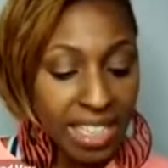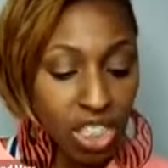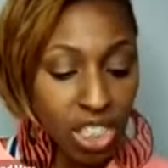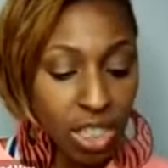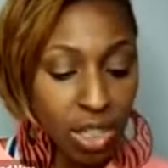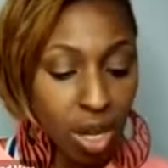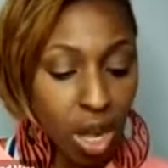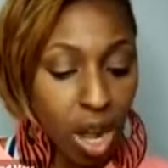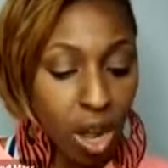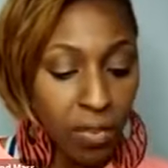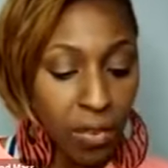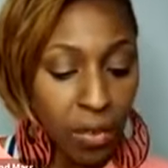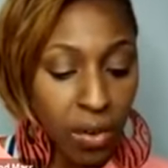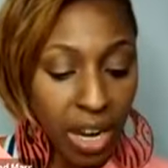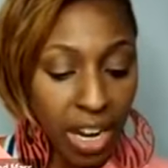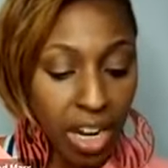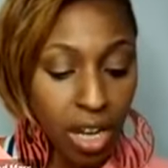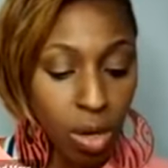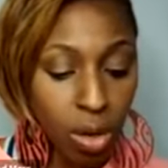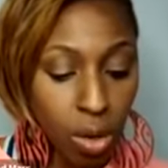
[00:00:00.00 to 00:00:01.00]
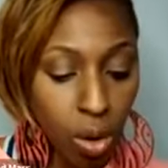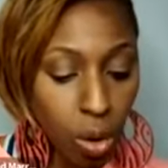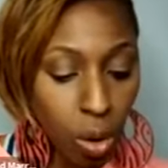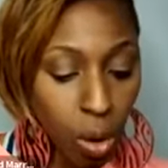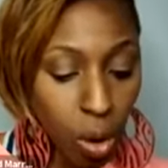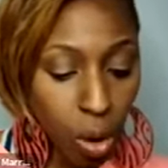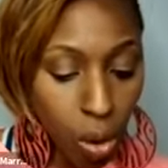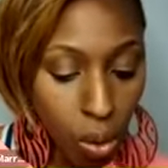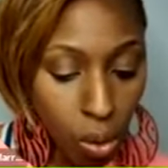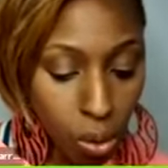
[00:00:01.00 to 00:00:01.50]
she's authored a
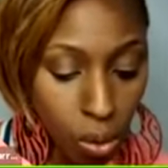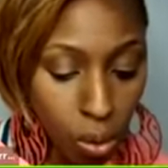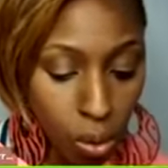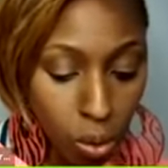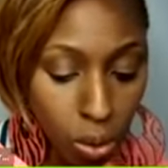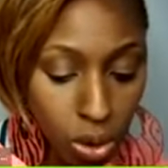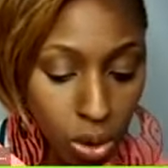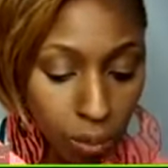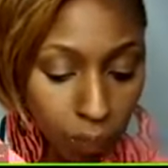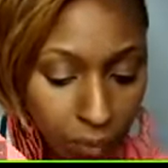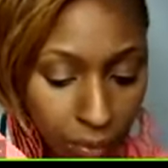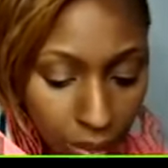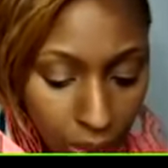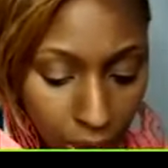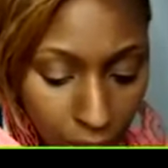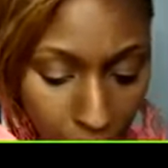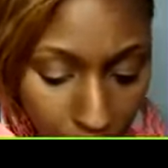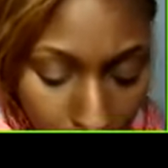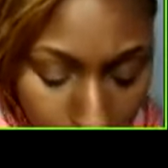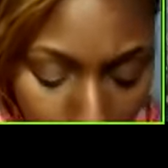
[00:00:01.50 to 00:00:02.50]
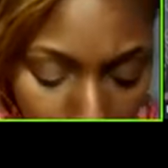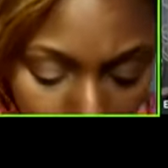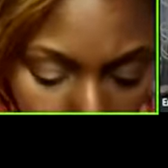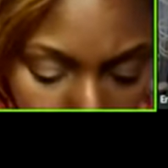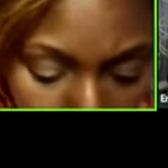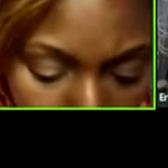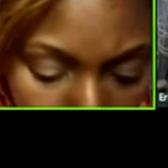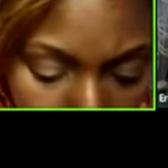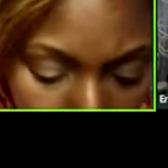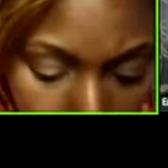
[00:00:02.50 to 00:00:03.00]
no holds
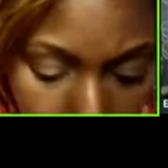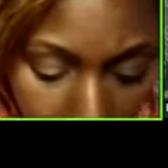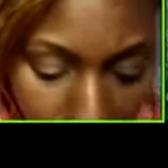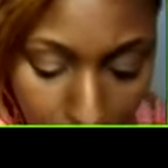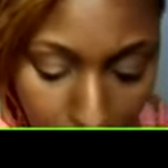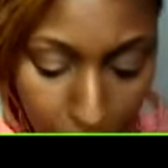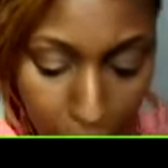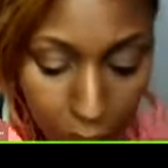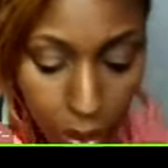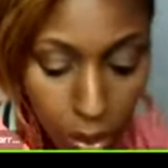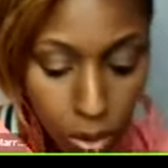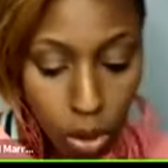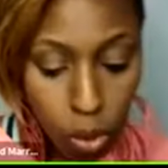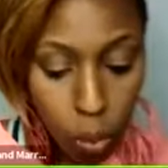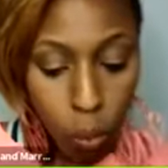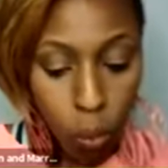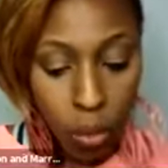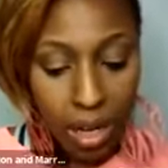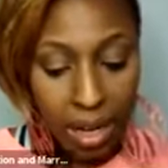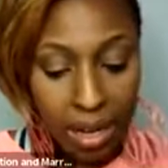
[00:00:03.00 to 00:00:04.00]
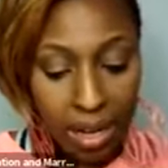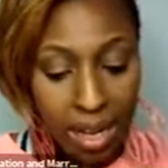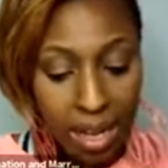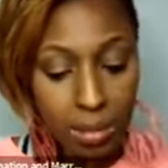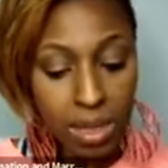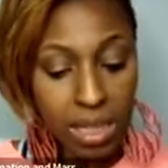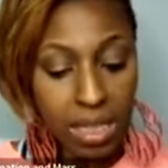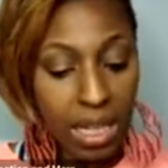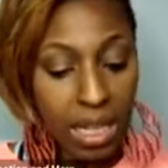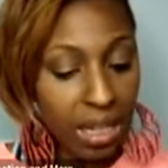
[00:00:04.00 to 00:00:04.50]
bar approach when it
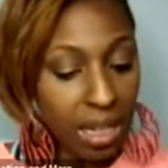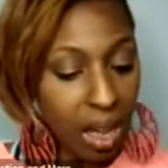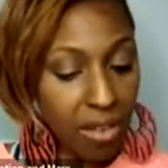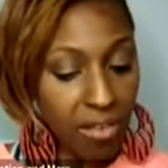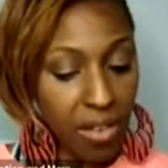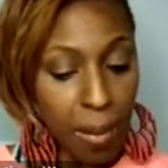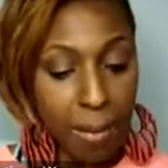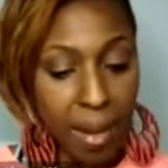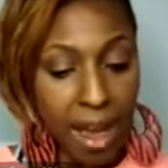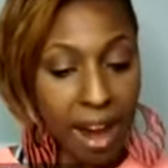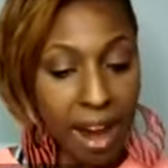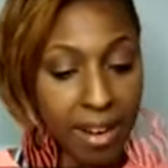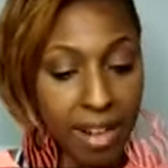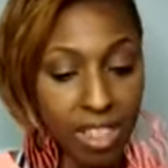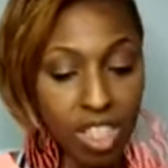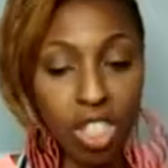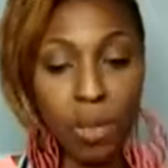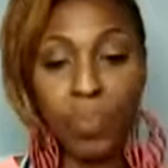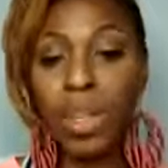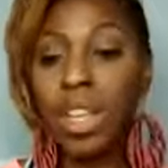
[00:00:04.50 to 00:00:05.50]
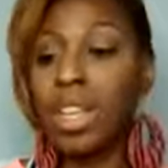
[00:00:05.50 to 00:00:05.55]
comes to love and marriage.